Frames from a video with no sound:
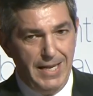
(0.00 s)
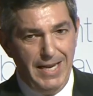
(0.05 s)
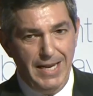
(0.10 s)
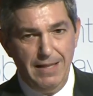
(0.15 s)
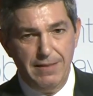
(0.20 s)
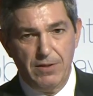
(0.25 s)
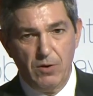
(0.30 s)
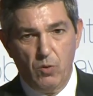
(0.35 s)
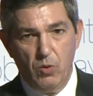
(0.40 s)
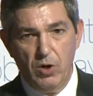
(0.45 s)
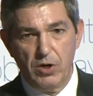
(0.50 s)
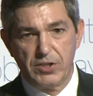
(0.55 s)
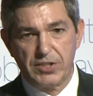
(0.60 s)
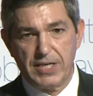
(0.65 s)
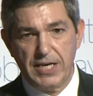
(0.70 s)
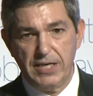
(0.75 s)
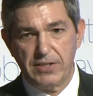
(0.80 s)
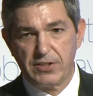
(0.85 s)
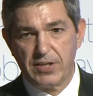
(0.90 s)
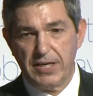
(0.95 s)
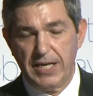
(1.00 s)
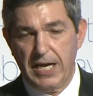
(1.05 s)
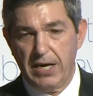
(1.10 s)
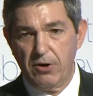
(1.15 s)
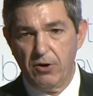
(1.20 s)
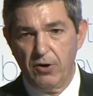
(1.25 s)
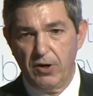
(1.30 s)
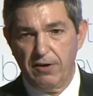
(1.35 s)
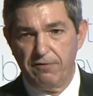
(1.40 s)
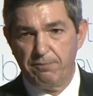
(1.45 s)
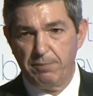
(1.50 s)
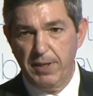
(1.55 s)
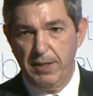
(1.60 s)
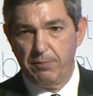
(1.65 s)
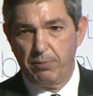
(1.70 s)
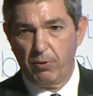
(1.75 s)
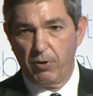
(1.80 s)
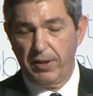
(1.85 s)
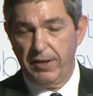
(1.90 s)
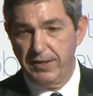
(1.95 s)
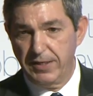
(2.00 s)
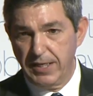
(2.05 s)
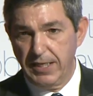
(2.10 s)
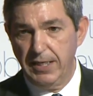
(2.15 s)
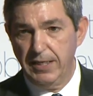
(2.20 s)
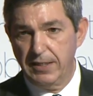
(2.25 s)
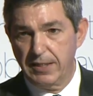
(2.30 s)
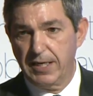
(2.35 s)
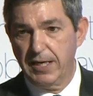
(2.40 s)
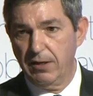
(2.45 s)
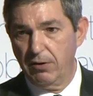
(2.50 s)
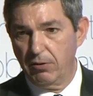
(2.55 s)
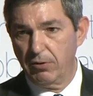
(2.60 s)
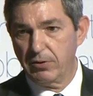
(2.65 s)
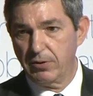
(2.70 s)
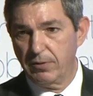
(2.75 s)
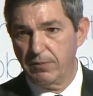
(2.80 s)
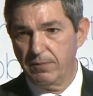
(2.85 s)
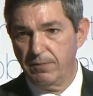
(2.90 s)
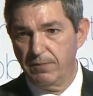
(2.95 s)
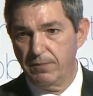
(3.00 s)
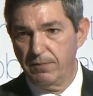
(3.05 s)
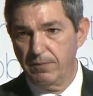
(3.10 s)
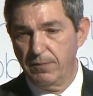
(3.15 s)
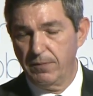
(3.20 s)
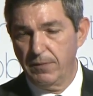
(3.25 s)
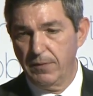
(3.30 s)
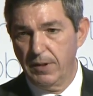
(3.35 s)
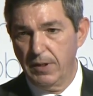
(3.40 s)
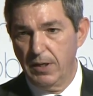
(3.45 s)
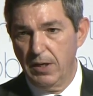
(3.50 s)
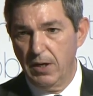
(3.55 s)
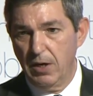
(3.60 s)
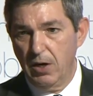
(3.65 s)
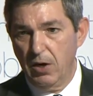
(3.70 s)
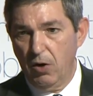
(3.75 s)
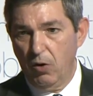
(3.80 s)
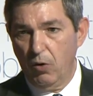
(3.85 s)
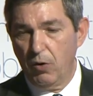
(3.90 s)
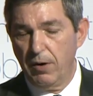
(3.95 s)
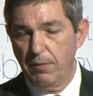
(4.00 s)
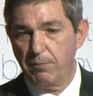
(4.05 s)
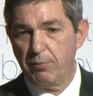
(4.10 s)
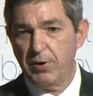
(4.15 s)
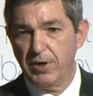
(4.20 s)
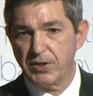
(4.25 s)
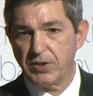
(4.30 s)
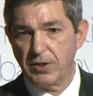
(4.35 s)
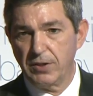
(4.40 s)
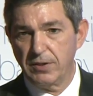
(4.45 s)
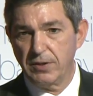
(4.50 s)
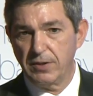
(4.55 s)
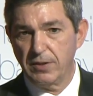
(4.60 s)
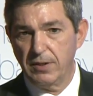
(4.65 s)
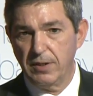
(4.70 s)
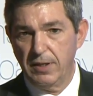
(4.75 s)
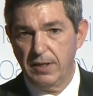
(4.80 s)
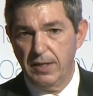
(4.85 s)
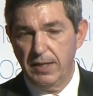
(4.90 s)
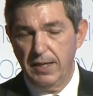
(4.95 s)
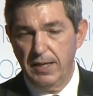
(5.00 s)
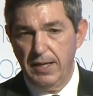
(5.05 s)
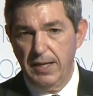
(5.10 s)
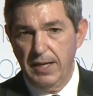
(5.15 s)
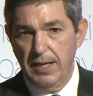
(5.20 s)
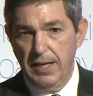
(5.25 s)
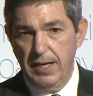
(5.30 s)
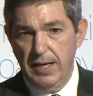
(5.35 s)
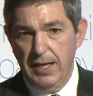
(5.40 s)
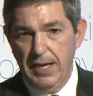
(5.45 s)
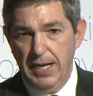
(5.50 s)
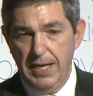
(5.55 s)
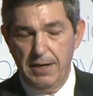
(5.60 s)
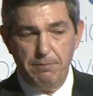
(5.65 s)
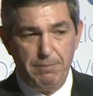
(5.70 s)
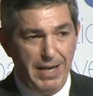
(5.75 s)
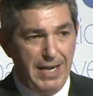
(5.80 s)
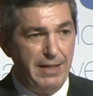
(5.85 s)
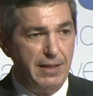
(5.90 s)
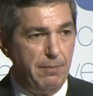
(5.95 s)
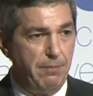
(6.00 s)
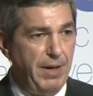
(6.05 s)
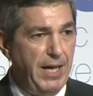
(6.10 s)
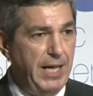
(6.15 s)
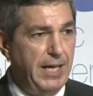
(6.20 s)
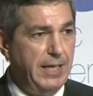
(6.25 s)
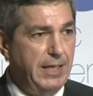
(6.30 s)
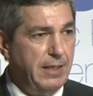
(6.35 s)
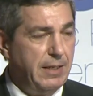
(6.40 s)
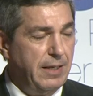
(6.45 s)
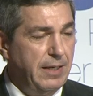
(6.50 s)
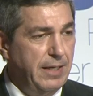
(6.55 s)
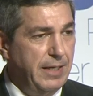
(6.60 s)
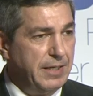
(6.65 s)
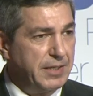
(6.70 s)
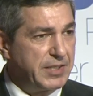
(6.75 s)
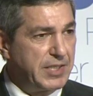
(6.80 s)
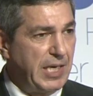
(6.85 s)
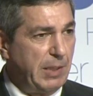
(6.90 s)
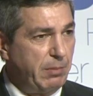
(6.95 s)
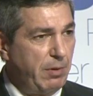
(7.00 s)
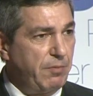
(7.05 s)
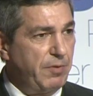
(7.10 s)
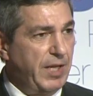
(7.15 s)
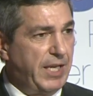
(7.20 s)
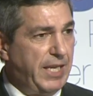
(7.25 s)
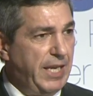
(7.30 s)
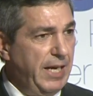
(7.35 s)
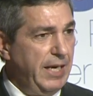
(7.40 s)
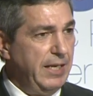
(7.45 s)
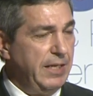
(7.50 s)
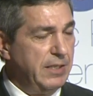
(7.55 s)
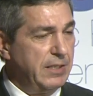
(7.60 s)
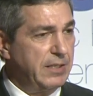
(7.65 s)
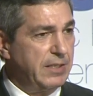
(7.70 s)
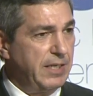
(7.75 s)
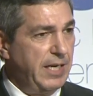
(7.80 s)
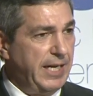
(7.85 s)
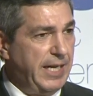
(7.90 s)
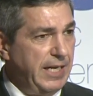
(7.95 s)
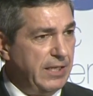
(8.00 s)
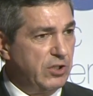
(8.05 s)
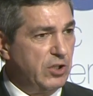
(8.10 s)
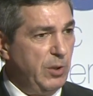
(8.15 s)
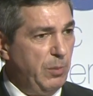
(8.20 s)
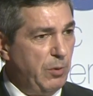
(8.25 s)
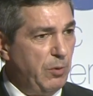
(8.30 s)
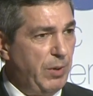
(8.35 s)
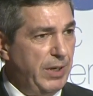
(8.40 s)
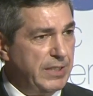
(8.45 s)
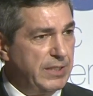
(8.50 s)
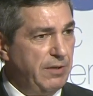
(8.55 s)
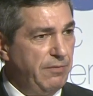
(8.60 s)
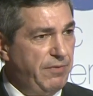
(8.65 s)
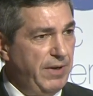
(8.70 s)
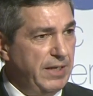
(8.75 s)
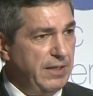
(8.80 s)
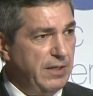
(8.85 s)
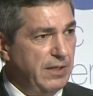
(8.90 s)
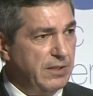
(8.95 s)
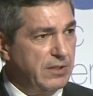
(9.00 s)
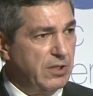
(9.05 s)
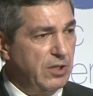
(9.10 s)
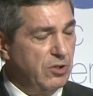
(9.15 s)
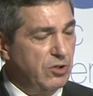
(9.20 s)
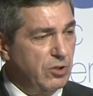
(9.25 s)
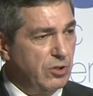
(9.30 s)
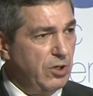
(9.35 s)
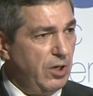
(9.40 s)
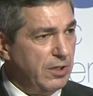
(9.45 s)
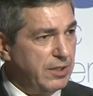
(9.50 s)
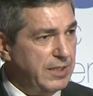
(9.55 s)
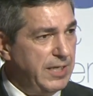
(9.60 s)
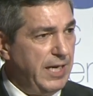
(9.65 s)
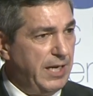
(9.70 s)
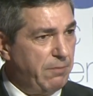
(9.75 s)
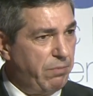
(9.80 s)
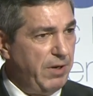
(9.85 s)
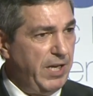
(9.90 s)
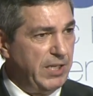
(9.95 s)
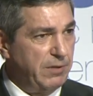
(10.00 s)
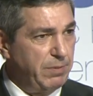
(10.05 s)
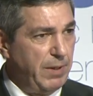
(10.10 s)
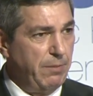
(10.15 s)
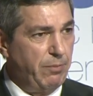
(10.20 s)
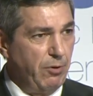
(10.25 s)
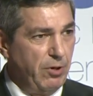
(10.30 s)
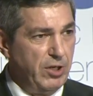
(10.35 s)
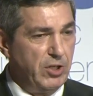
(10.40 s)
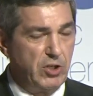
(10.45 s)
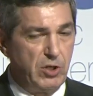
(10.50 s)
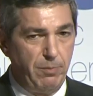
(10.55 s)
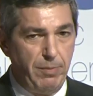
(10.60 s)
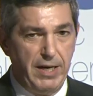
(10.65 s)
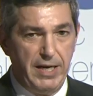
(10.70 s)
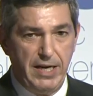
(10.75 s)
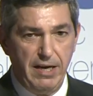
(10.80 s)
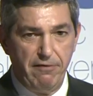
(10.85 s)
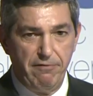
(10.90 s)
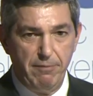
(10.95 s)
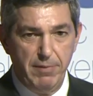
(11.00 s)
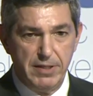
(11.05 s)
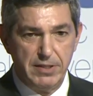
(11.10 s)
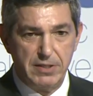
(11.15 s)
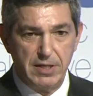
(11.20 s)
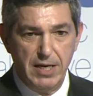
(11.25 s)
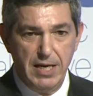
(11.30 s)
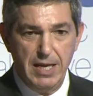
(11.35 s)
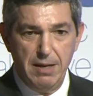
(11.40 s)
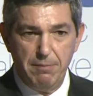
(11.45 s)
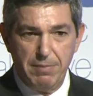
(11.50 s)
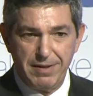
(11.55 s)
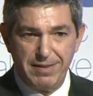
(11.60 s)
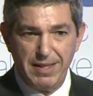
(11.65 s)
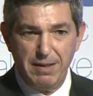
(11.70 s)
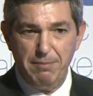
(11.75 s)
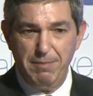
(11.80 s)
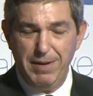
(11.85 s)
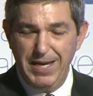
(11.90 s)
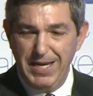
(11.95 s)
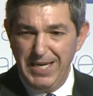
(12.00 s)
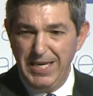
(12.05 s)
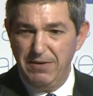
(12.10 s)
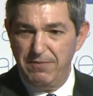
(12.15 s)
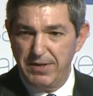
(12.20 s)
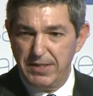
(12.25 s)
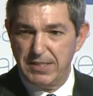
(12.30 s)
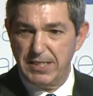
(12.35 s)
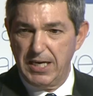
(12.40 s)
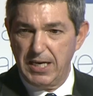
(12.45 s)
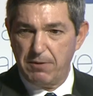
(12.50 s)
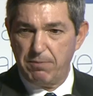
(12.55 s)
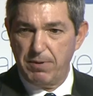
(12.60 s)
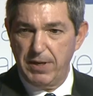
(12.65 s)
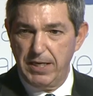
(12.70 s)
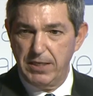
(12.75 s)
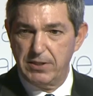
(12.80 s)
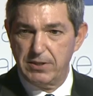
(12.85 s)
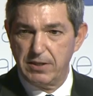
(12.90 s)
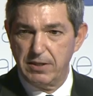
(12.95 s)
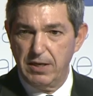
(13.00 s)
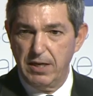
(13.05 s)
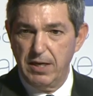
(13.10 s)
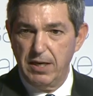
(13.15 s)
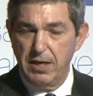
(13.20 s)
In the worst case scenario, you have people indeed killed or imprisoned. And by the by, some of the killings against human rights defenders do not take place by police or by governments, but they may even take place